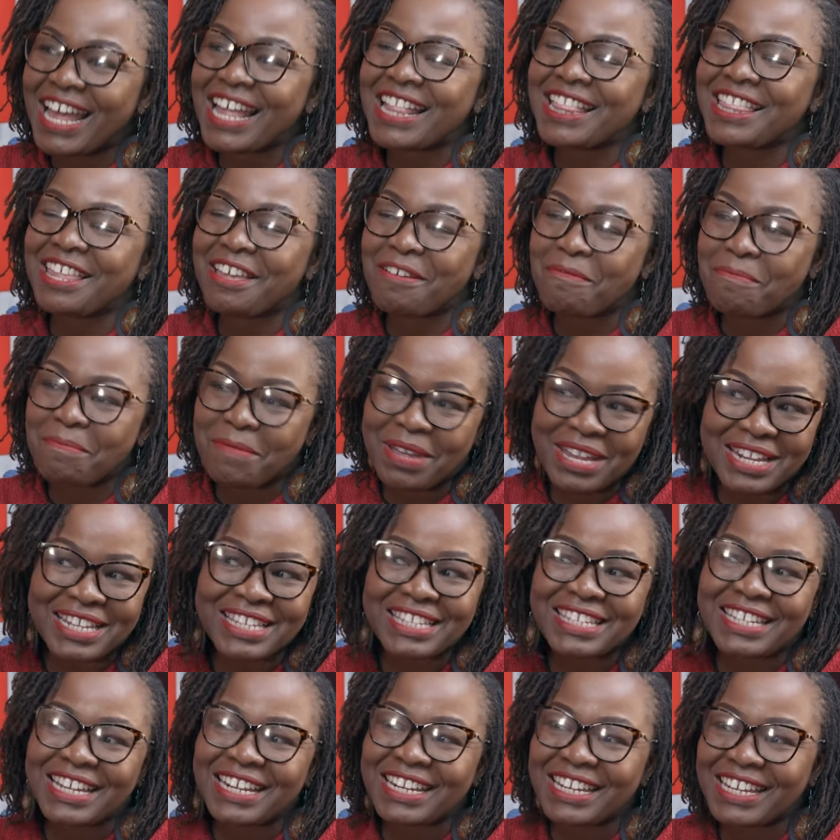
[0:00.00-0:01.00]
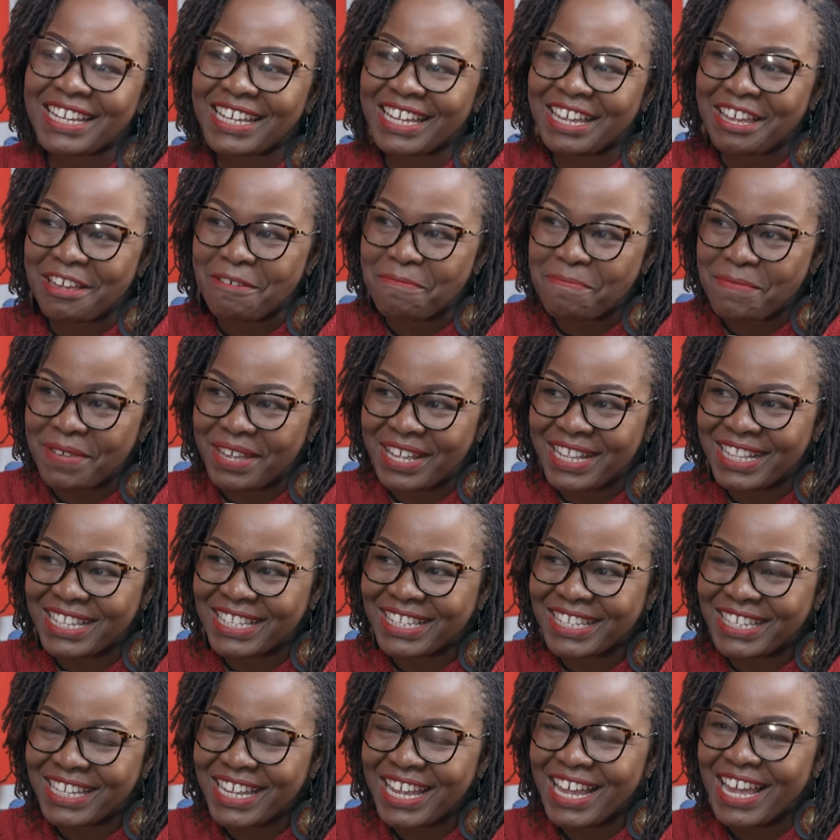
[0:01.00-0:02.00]
and there are men sending
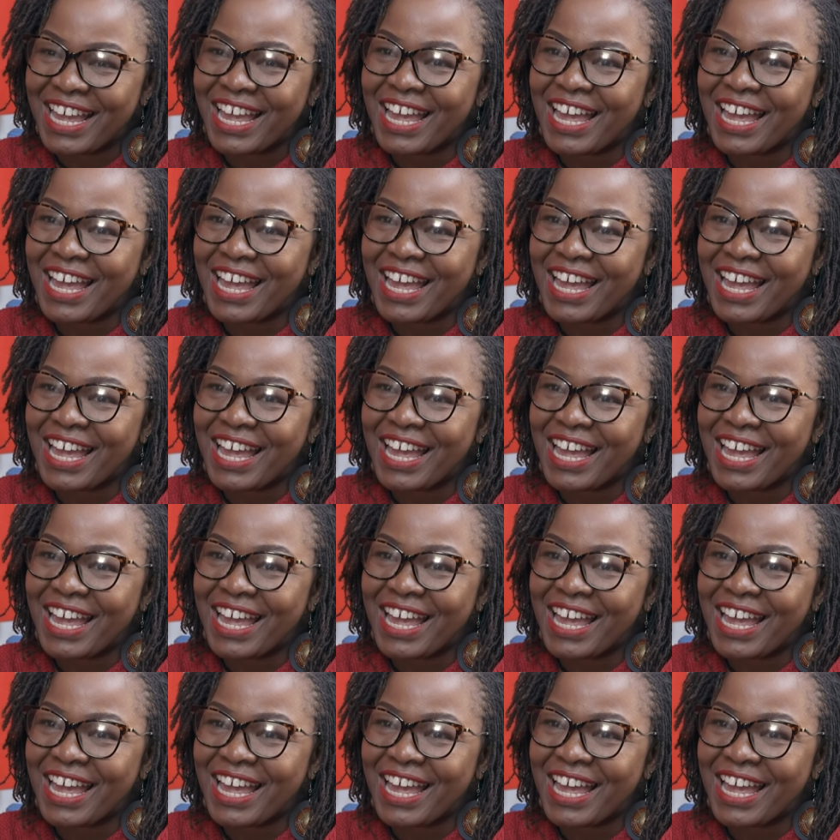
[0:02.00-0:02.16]
emails.